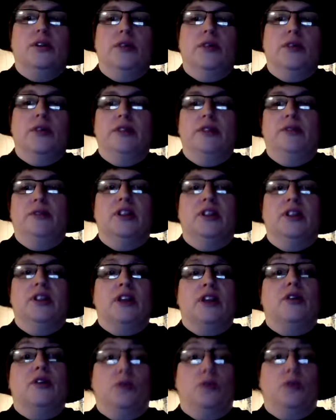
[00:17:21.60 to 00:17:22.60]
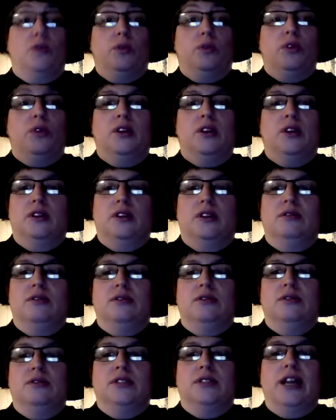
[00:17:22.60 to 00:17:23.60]
we discovered
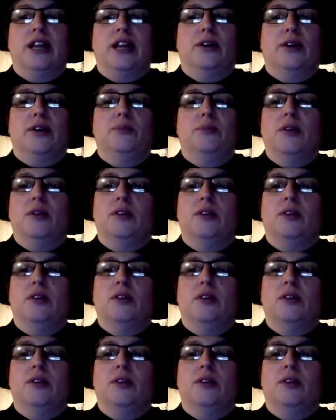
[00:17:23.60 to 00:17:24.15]
Dido.